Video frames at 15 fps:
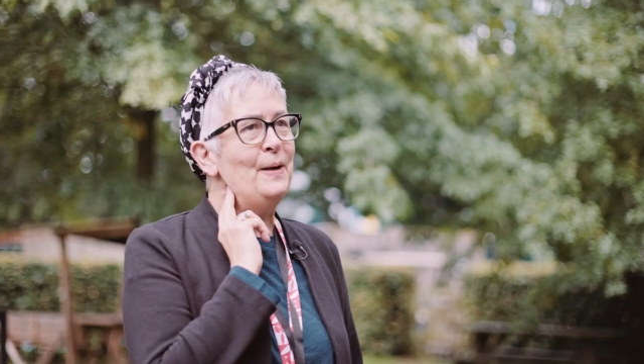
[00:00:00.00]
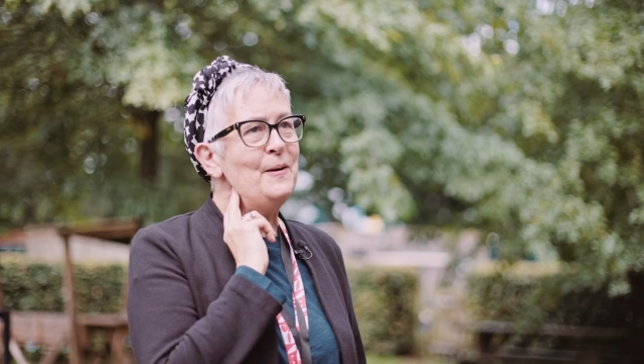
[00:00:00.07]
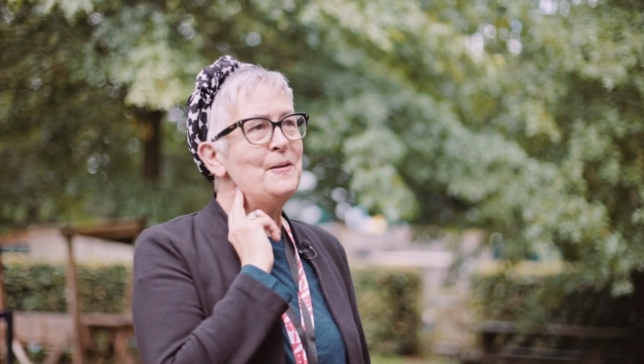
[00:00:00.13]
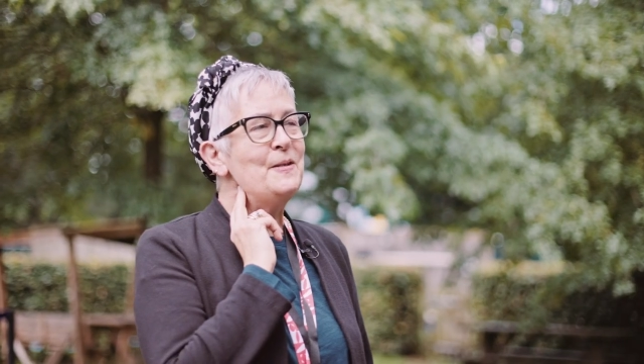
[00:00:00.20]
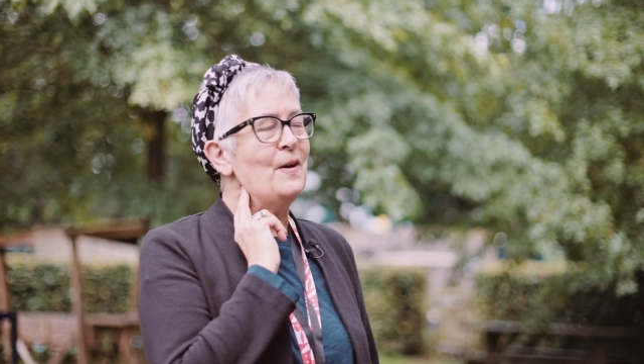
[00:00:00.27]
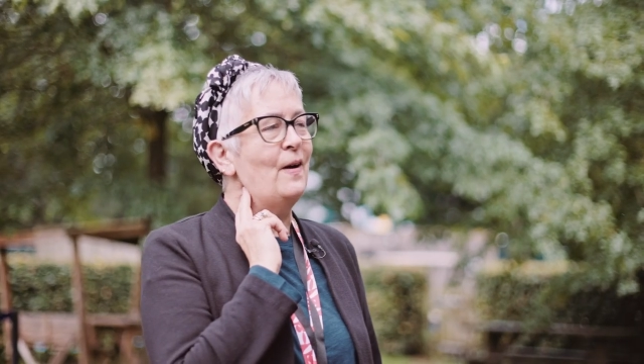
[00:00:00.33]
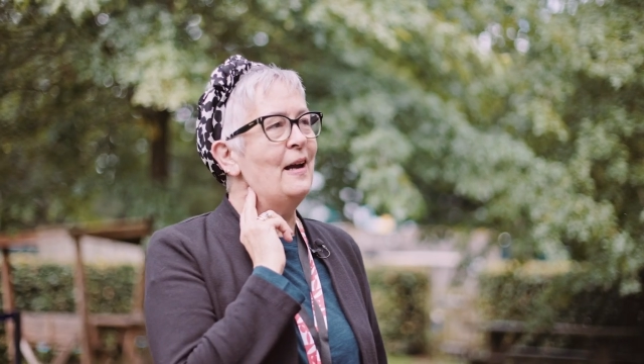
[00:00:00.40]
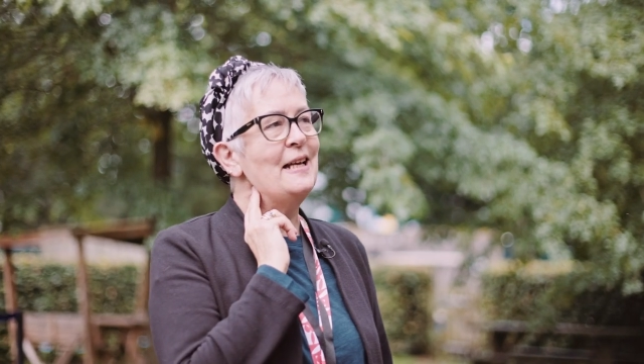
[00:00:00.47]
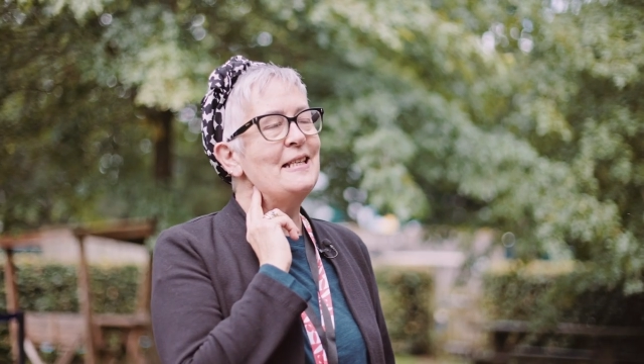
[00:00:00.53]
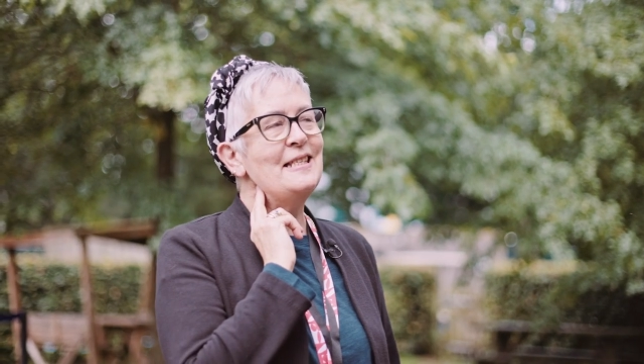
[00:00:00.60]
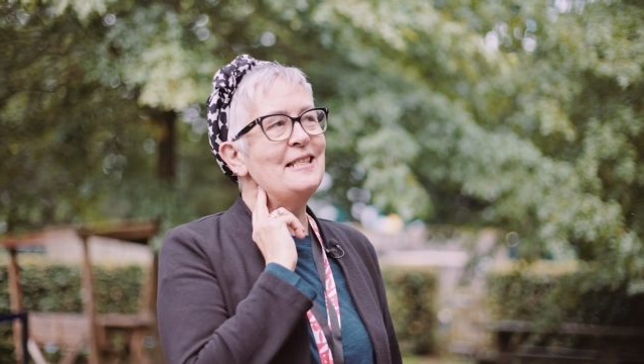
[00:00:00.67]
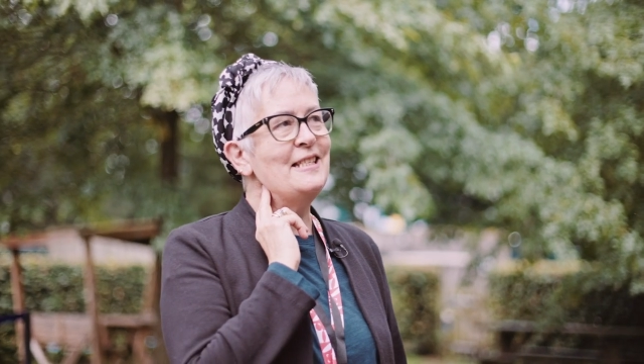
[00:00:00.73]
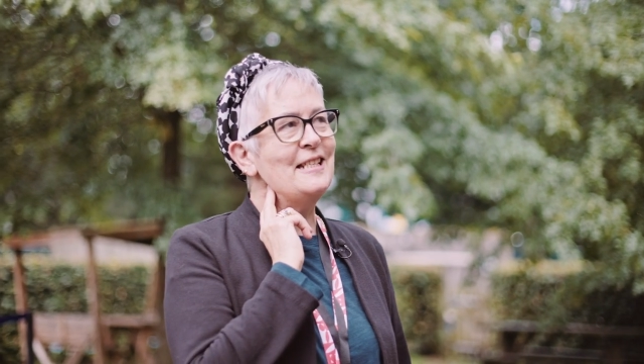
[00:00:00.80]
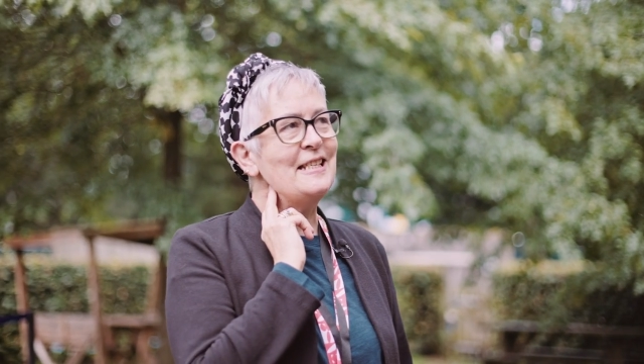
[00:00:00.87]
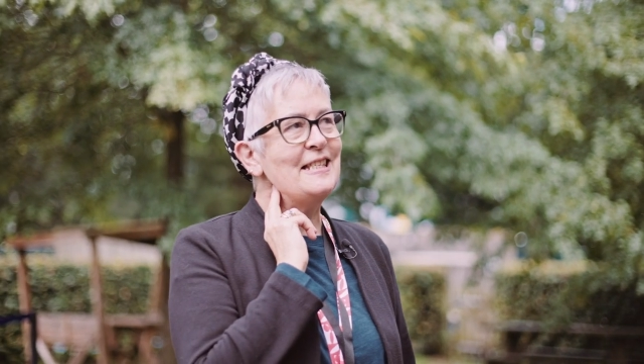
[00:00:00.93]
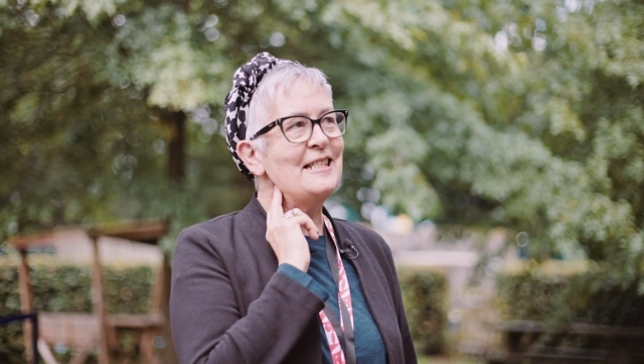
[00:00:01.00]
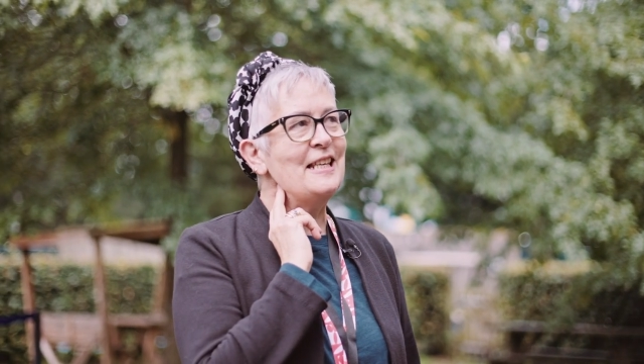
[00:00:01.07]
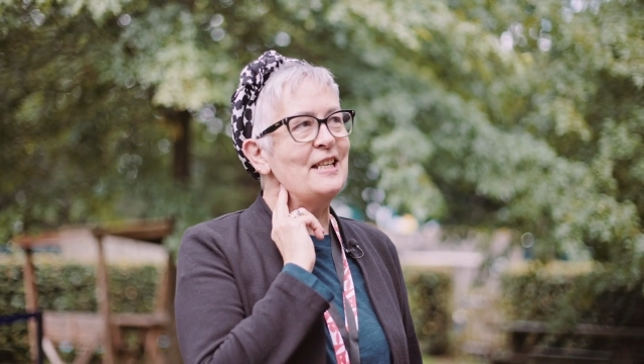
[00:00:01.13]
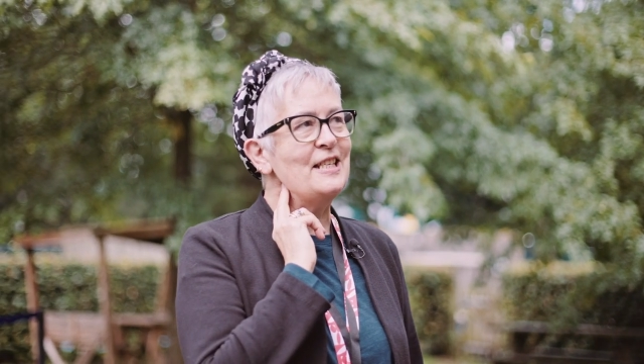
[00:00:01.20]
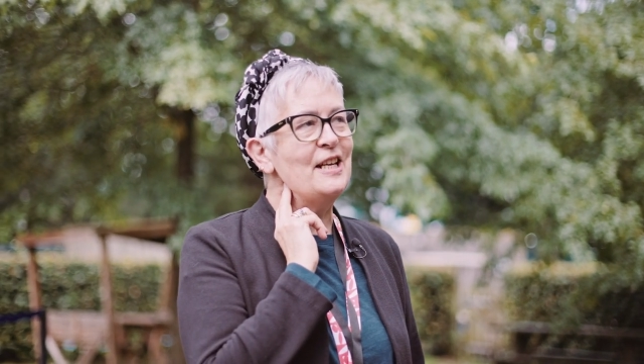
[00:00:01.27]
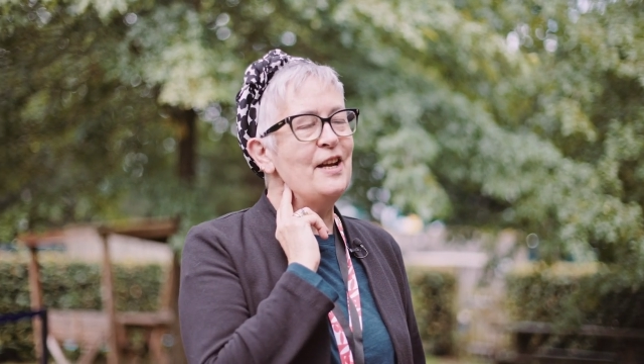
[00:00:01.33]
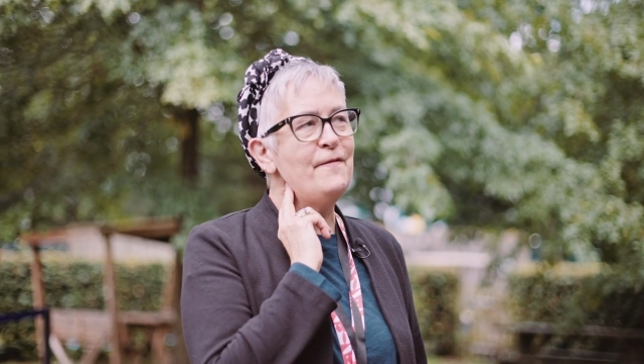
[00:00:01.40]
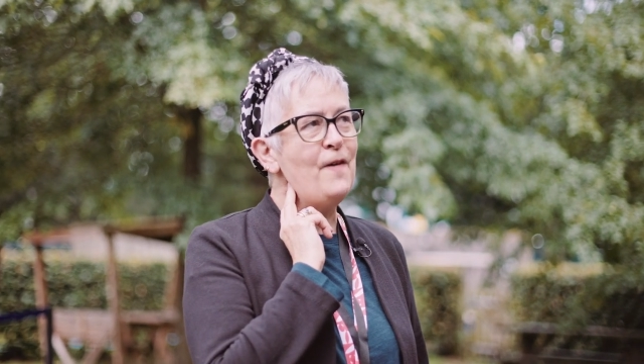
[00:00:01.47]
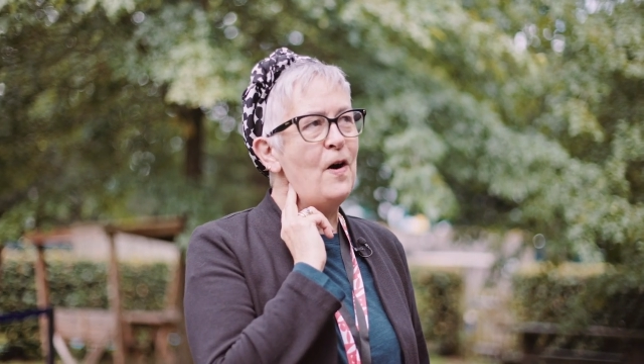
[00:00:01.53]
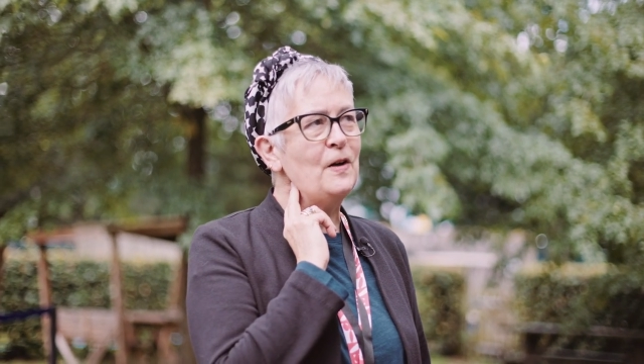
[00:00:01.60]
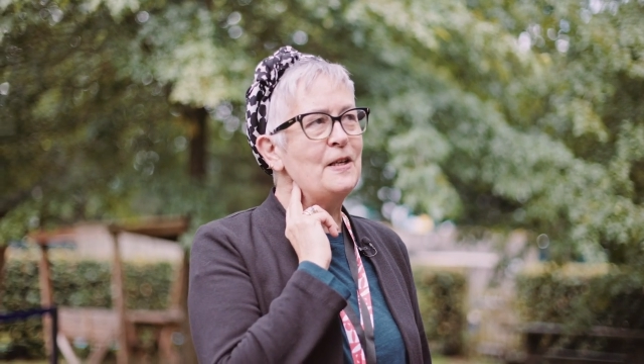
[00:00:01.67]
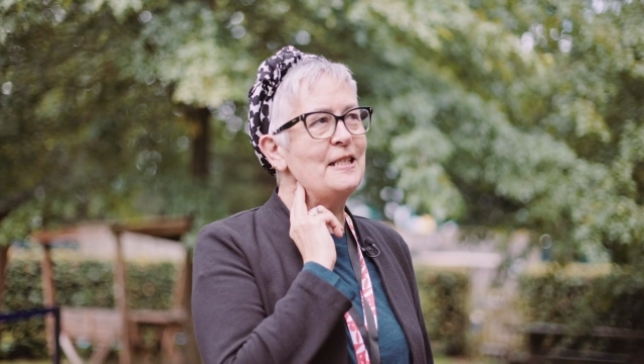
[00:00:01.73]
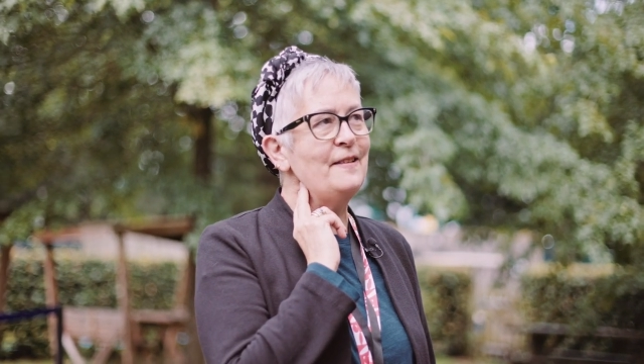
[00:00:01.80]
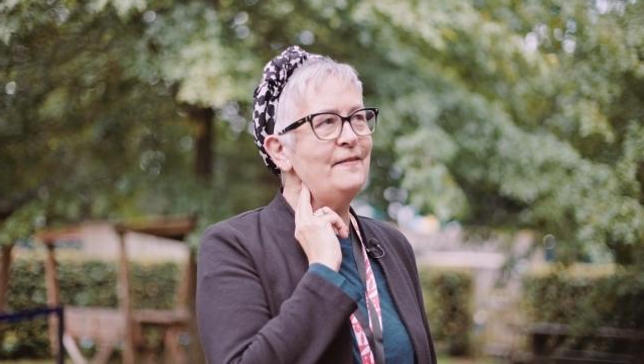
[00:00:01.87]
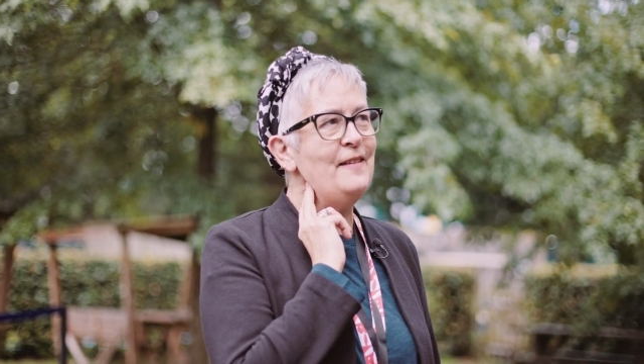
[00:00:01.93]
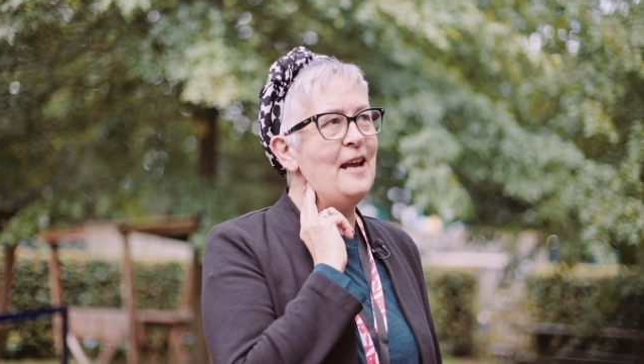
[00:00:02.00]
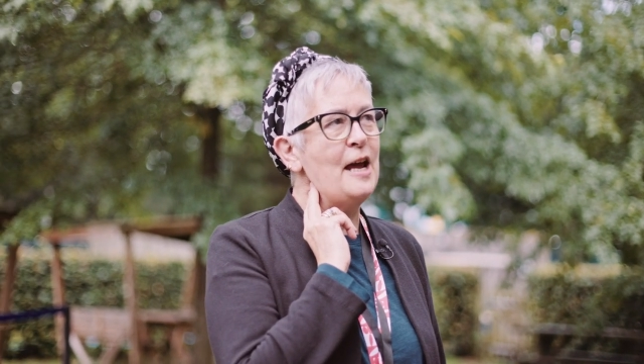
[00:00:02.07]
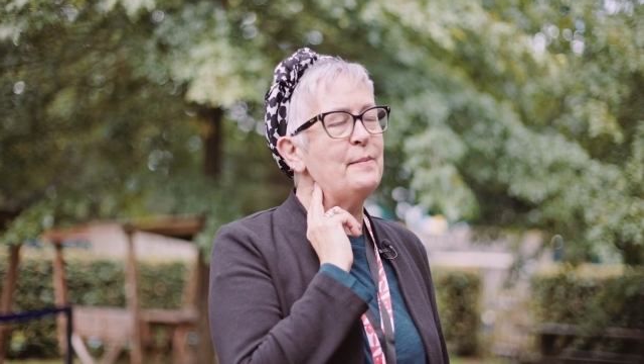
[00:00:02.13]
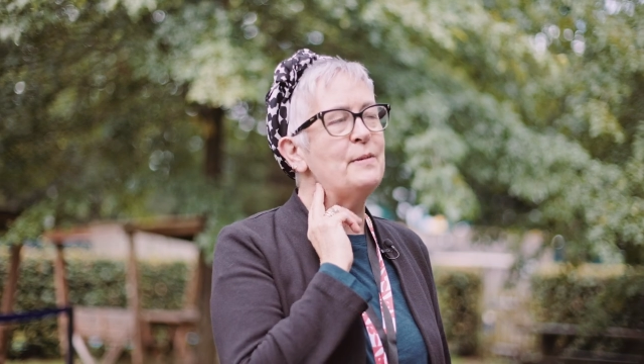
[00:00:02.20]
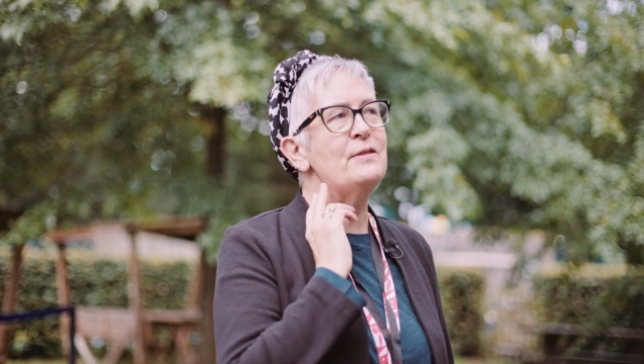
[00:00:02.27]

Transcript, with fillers: Blue Dot, it's just such an evocative name.